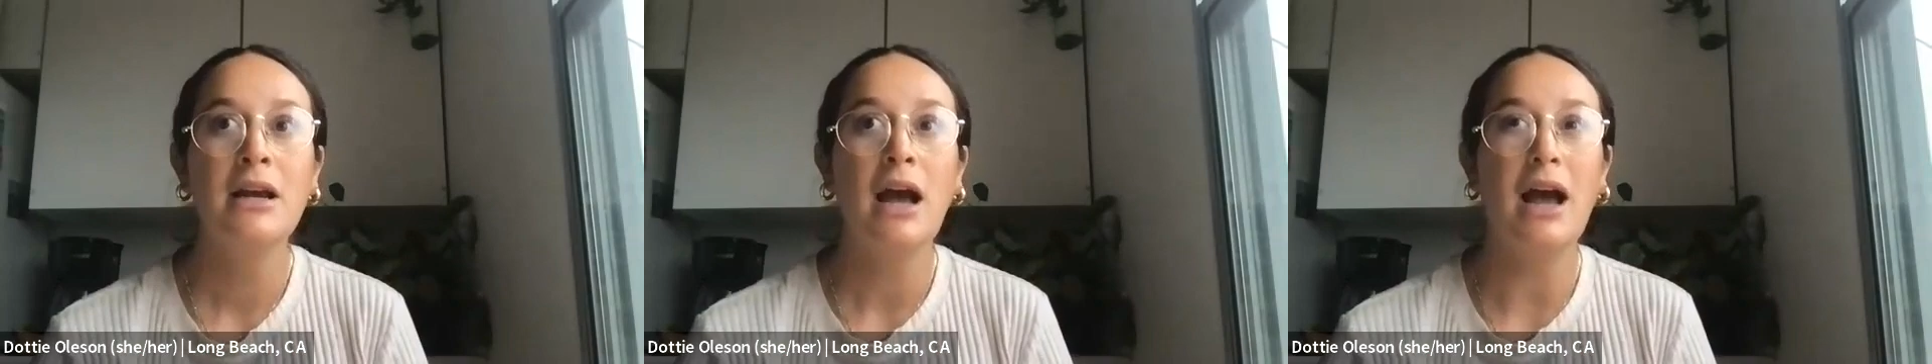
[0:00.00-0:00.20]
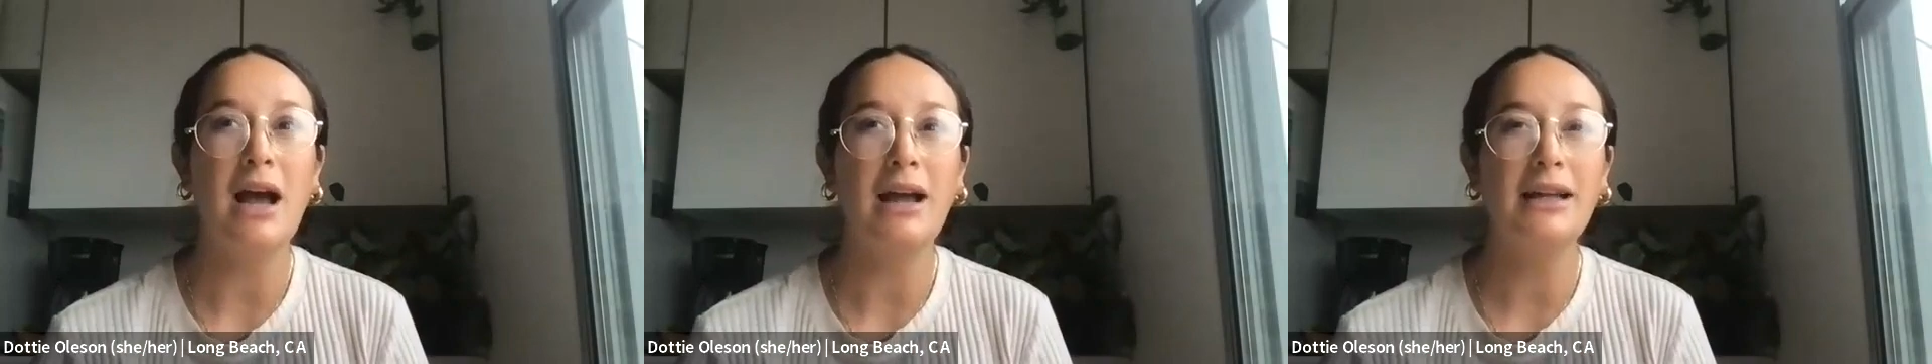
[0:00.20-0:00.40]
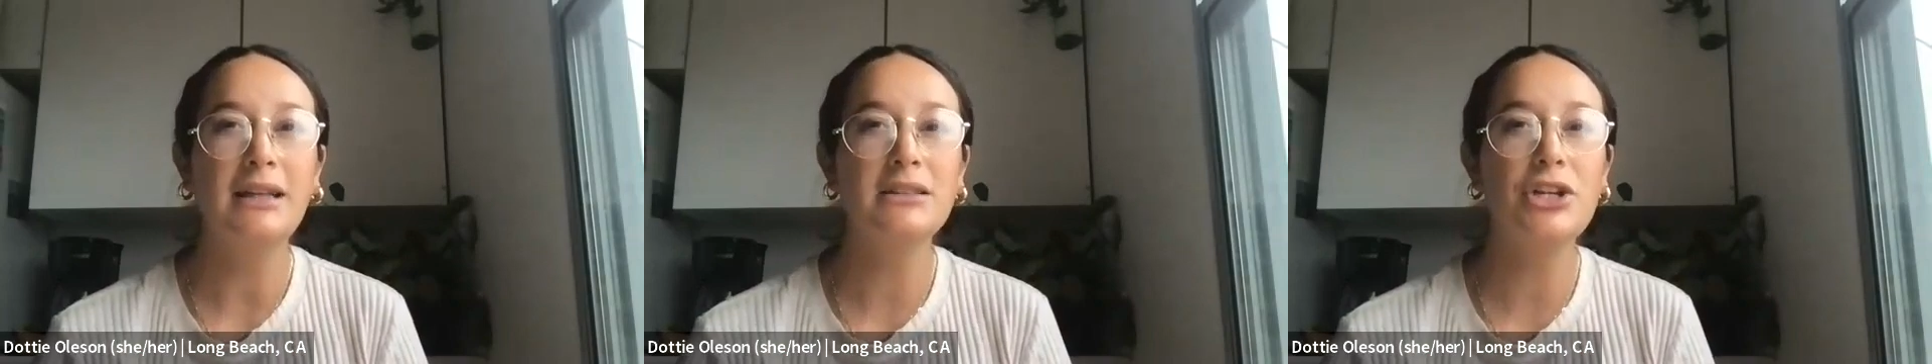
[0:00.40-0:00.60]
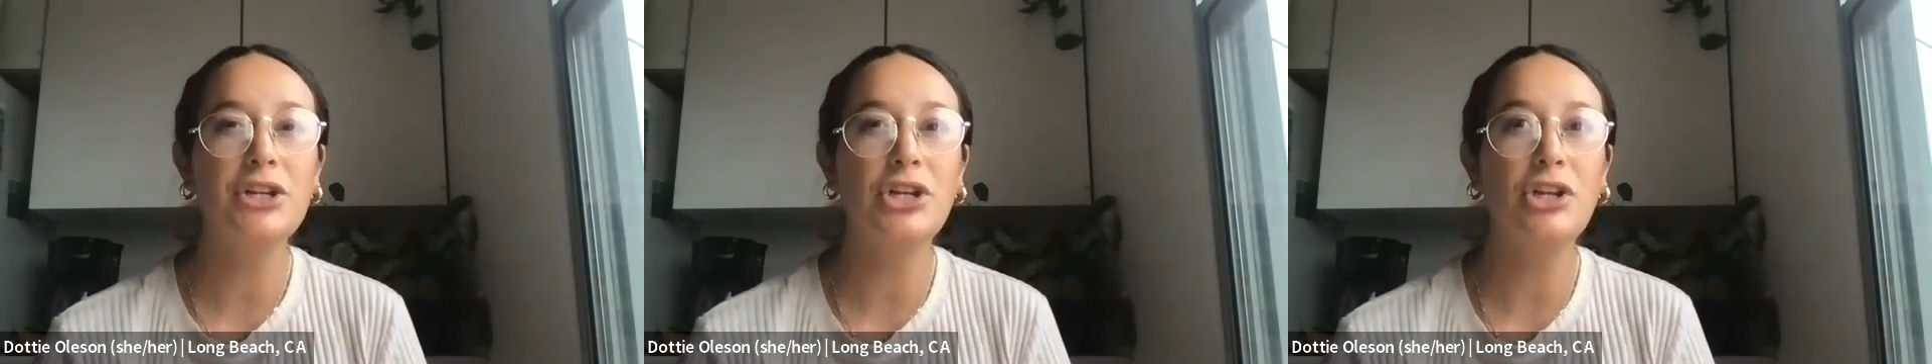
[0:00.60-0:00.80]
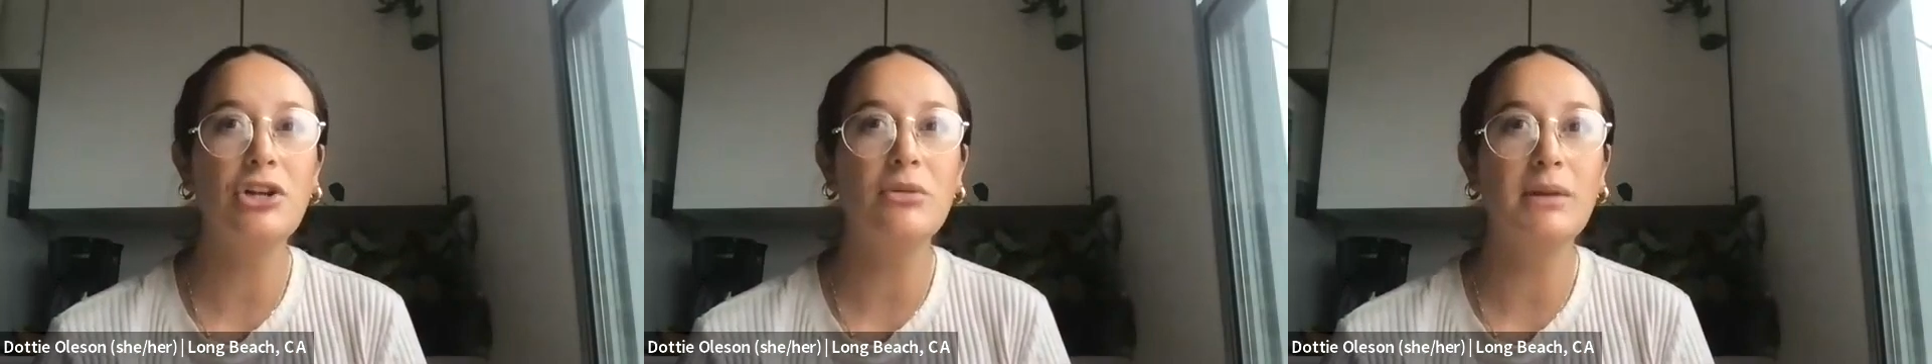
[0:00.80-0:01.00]
and to
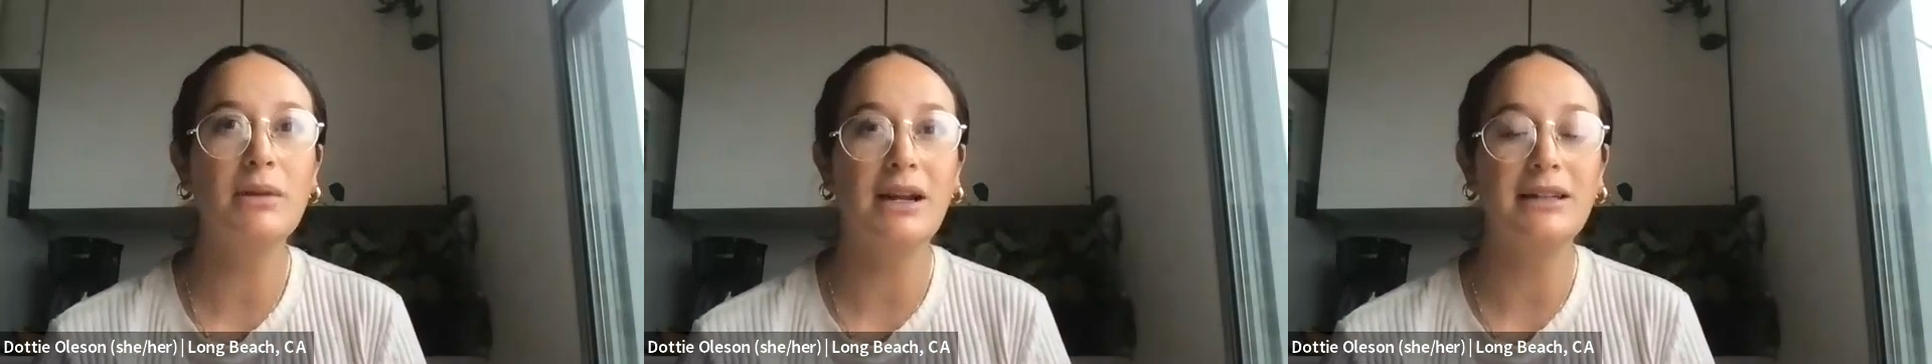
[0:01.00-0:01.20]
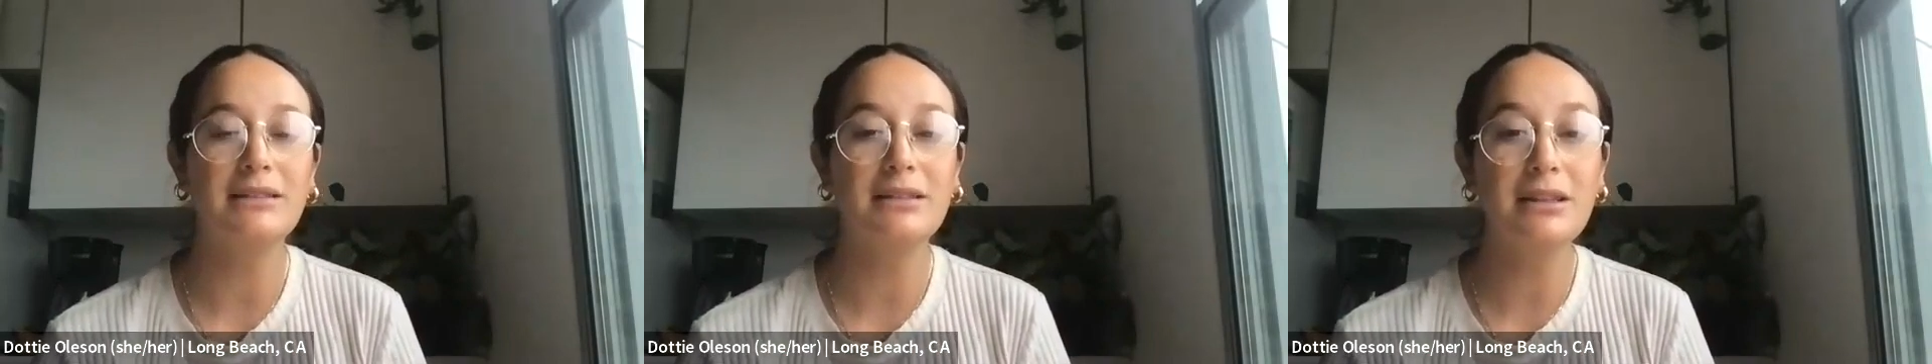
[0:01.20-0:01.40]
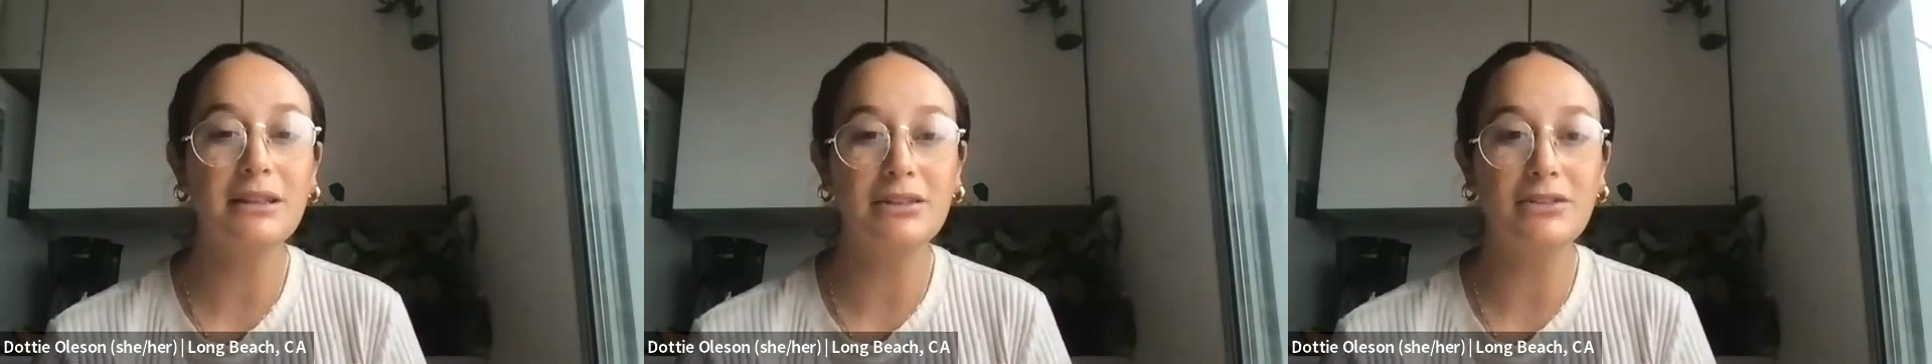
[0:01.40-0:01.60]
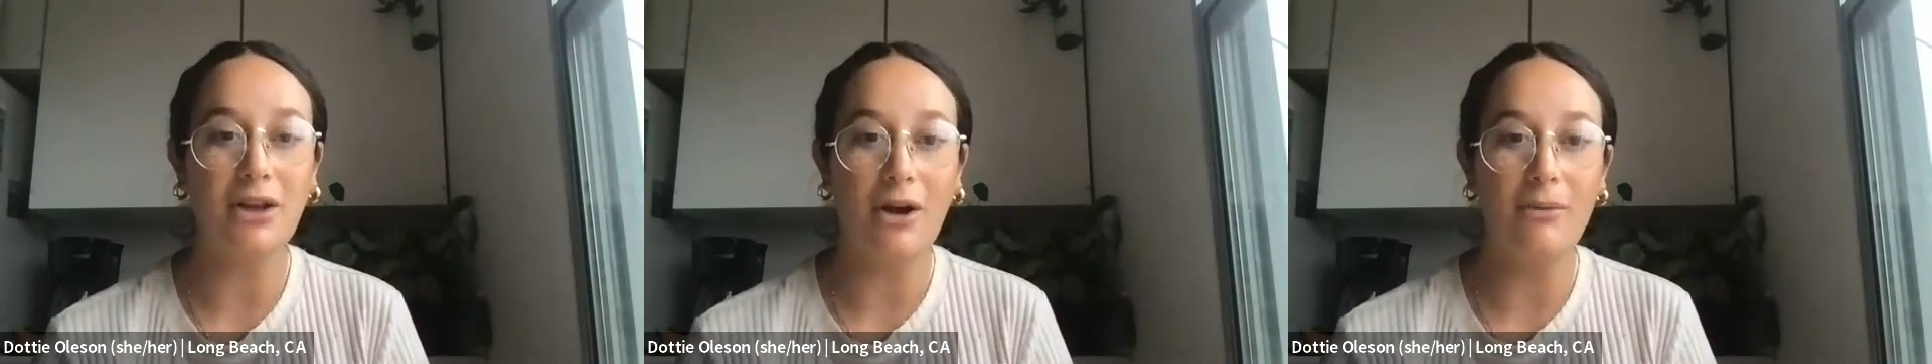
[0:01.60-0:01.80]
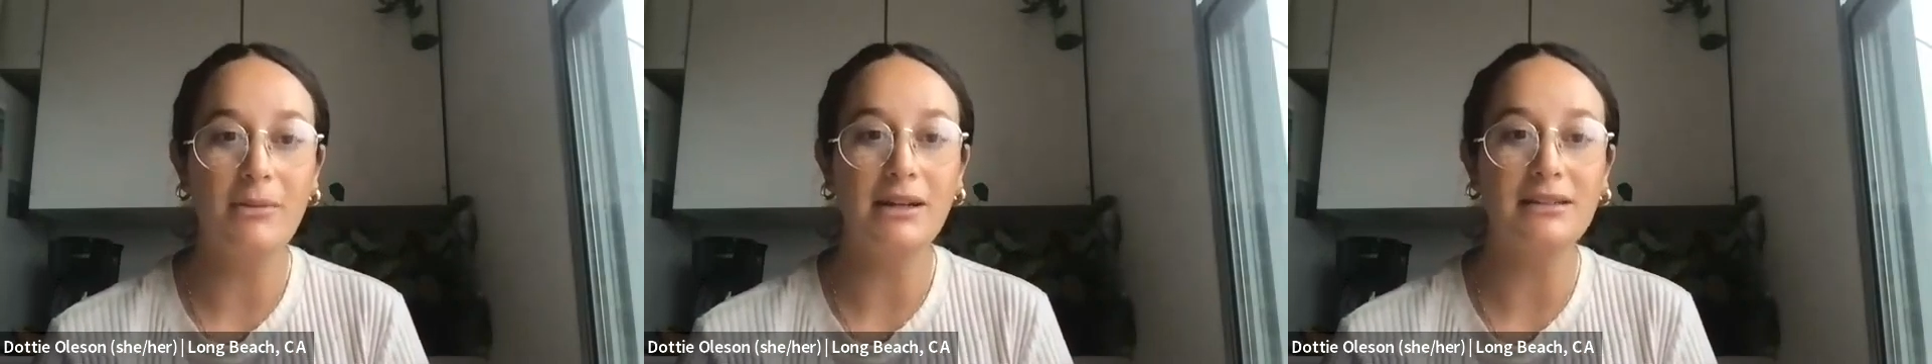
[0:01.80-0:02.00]
humanize the
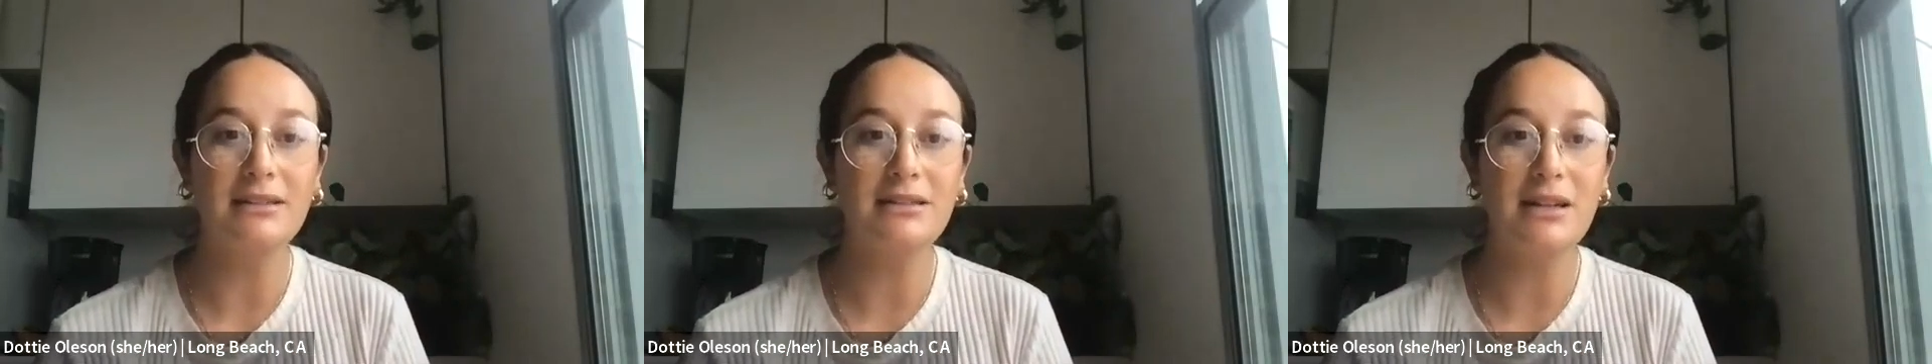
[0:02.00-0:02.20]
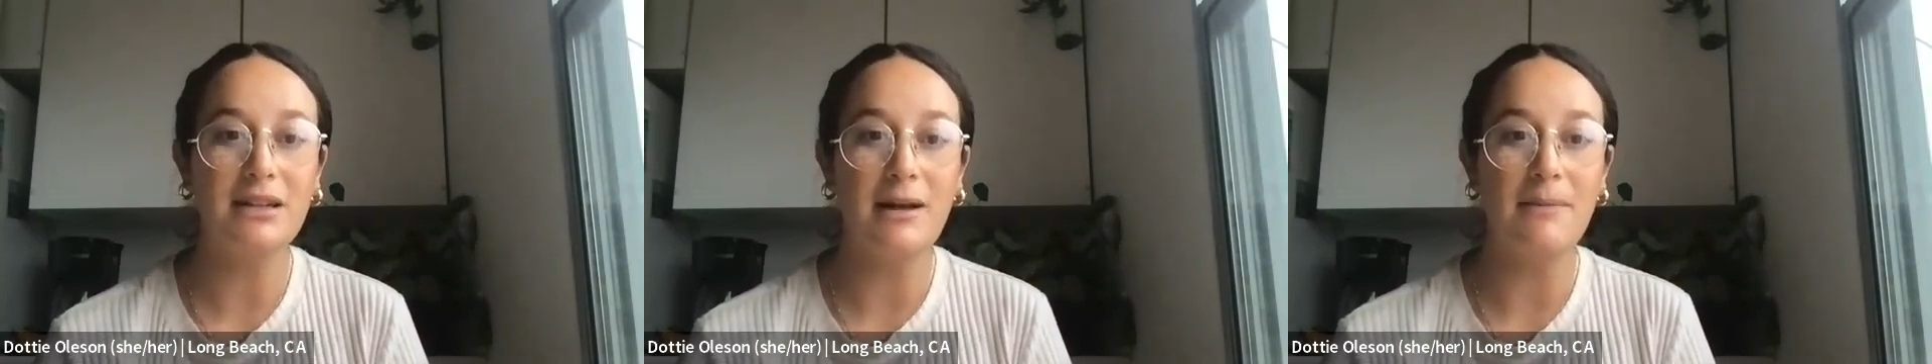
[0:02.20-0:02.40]
psalmist